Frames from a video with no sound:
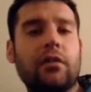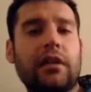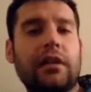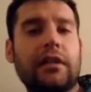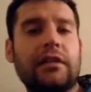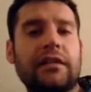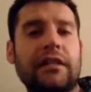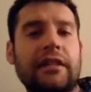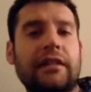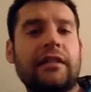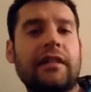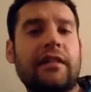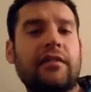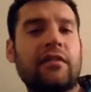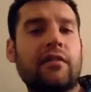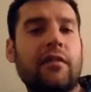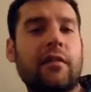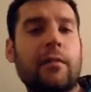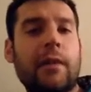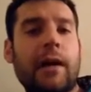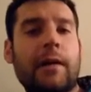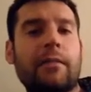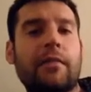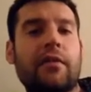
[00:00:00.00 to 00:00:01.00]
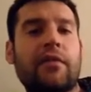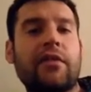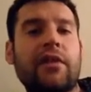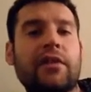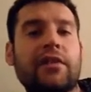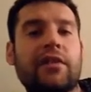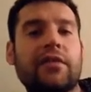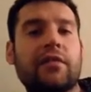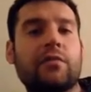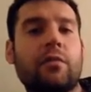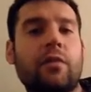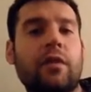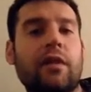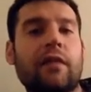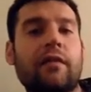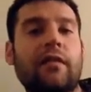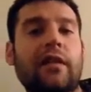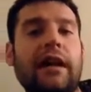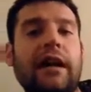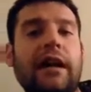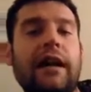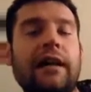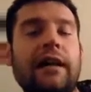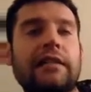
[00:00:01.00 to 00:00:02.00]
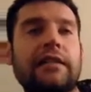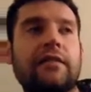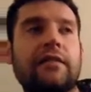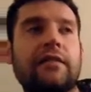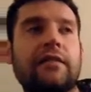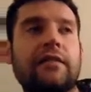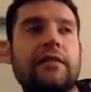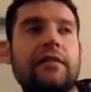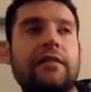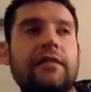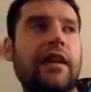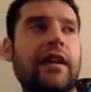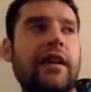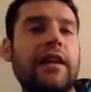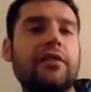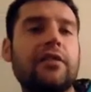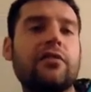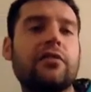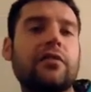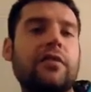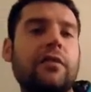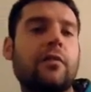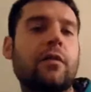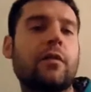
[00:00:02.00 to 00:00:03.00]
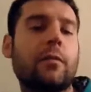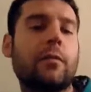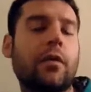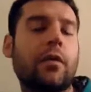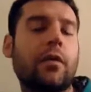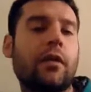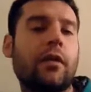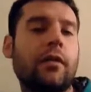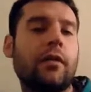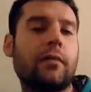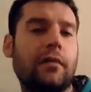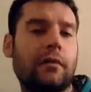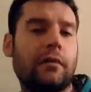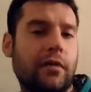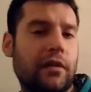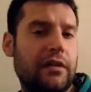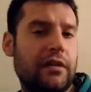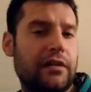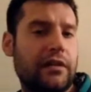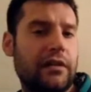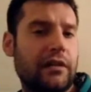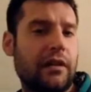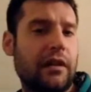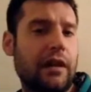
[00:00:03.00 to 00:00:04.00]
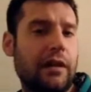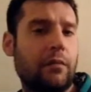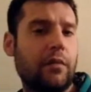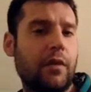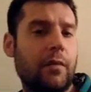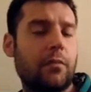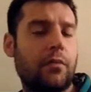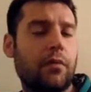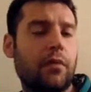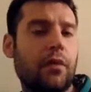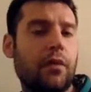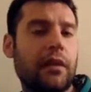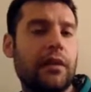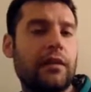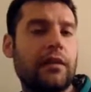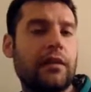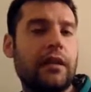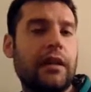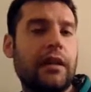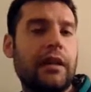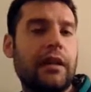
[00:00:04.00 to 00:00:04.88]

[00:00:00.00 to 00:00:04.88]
He said, "You have to remember, this is one of God's favorite angels at one point."